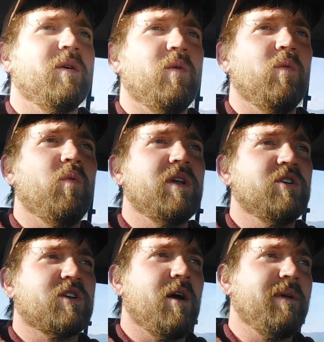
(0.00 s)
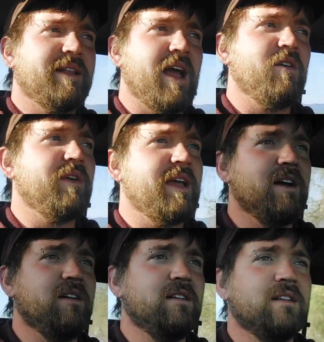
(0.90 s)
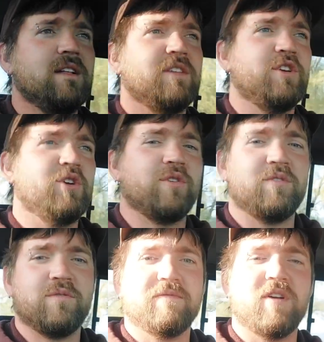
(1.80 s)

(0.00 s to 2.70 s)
when you're coming down the hill, you've got